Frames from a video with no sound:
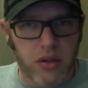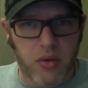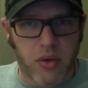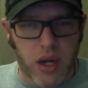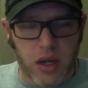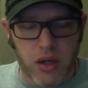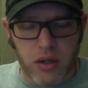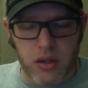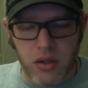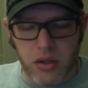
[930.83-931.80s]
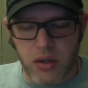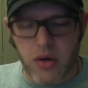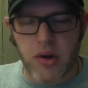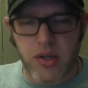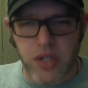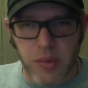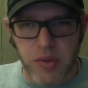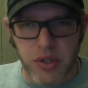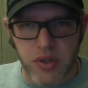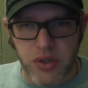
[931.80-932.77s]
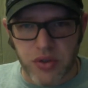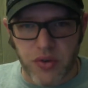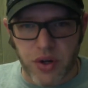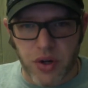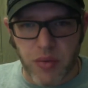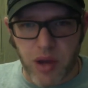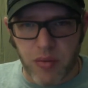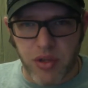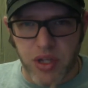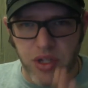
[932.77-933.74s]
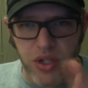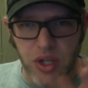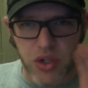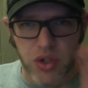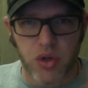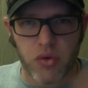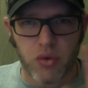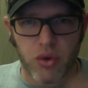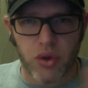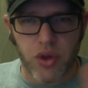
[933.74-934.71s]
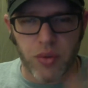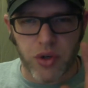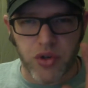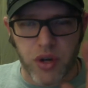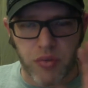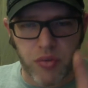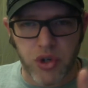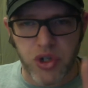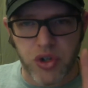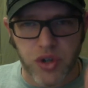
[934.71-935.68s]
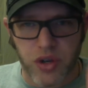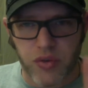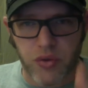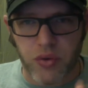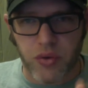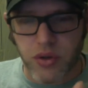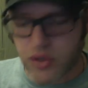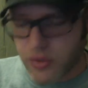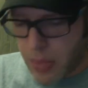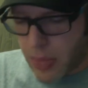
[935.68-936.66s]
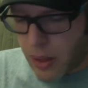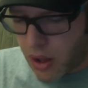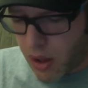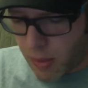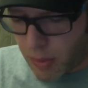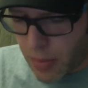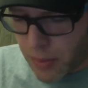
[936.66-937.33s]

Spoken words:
Don't get it. There are exceptions. You'll figure them out, but it's a good rule of thumb to try and push yourself towards. Um,